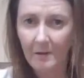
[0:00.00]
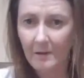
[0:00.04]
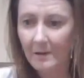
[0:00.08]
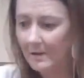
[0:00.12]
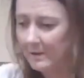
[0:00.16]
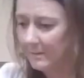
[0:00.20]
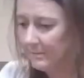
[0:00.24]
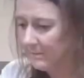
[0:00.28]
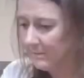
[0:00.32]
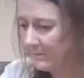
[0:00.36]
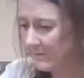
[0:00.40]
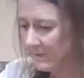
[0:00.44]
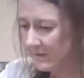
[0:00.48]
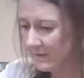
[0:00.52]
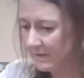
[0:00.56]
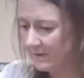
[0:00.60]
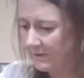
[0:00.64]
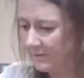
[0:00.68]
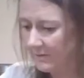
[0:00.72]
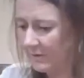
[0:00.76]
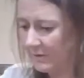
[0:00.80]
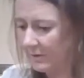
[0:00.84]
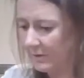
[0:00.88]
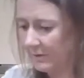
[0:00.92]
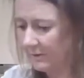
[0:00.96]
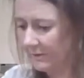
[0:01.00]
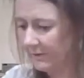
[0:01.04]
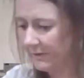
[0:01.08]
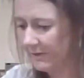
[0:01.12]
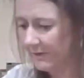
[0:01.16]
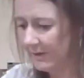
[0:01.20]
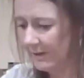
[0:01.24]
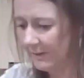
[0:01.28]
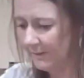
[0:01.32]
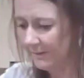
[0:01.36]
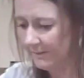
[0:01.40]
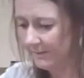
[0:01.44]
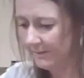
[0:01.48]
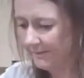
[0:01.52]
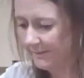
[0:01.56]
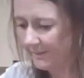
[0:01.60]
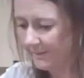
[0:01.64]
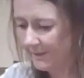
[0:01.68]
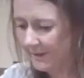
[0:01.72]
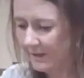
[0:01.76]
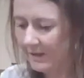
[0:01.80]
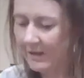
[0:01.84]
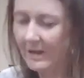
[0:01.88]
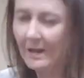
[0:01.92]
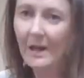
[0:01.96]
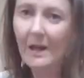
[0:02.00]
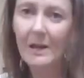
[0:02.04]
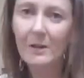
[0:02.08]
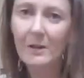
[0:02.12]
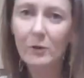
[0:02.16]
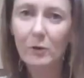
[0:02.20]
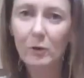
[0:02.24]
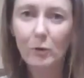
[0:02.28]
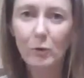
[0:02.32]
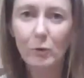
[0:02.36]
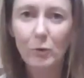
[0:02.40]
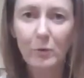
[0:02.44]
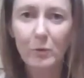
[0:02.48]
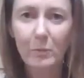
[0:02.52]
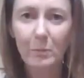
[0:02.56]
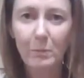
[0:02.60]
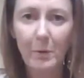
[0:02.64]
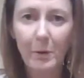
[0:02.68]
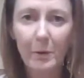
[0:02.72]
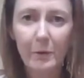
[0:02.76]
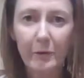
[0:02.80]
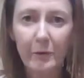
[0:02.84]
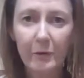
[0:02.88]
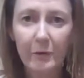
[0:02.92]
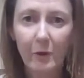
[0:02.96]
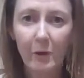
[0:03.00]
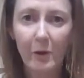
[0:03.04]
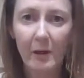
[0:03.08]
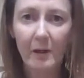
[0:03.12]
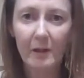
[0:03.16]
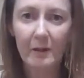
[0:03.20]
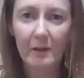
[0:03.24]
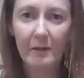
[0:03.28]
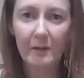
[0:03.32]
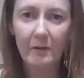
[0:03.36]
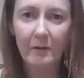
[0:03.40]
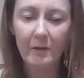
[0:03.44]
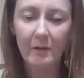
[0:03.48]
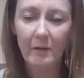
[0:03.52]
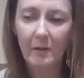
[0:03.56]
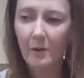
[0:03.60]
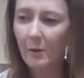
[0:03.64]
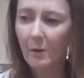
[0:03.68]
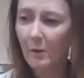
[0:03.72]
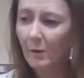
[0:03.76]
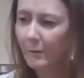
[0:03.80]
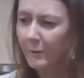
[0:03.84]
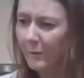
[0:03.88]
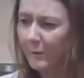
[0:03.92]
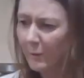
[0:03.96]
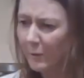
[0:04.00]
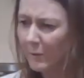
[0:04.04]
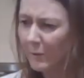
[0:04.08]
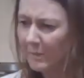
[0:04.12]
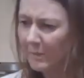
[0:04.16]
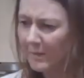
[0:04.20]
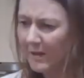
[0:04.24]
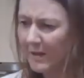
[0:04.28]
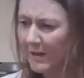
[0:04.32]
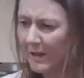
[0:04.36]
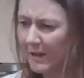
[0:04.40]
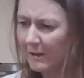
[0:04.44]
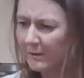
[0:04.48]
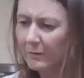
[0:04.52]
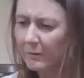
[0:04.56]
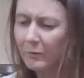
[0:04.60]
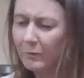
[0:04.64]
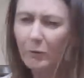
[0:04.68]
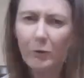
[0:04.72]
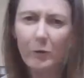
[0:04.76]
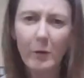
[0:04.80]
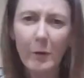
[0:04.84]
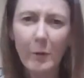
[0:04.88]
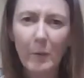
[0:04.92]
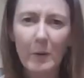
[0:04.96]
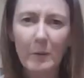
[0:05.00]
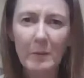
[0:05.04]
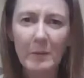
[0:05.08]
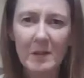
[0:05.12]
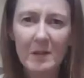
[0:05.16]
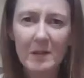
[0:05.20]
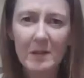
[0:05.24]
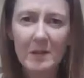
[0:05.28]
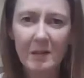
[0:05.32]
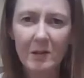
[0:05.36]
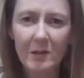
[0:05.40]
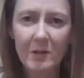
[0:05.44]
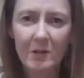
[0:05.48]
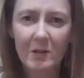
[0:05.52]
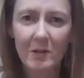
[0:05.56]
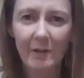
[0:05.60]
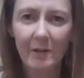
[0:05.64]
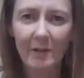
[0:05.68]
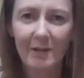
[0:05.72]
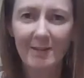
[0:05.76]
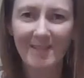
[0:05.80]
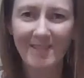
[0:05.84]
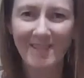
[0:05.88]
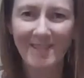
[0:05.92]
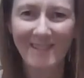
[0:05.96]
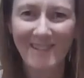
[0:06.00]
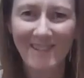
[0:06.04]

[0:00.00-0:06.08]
Okay, straight onto there. And you cook both sides for about 2 to 3 minutes each side.